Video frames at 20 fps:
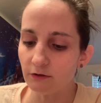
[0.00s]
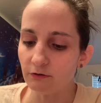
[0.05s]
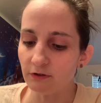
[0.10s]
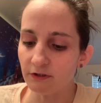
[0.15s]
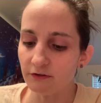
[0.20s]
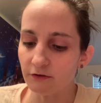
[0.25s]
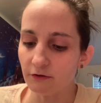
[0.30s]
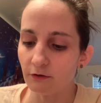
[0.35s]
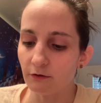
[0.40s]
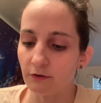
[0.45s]
need
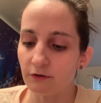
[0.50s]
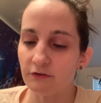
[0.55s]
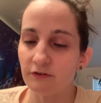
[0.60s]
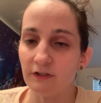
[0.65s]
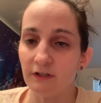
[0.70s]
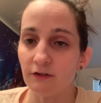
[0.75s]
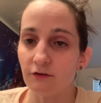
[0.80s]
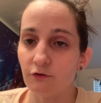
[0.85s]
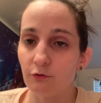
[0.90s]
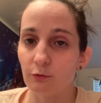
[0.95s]
to go to
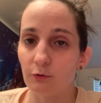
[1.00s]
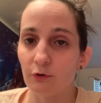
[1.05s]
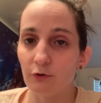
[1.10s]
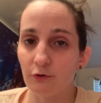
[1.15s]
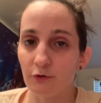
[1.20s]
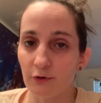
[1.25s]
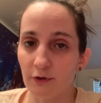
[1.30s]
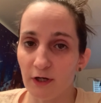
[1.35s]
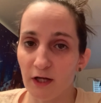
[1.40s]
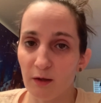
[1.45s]
T-Swirl
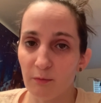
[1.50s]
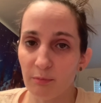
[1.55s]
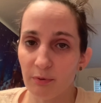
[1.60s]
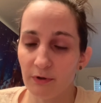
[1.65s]
Crepe.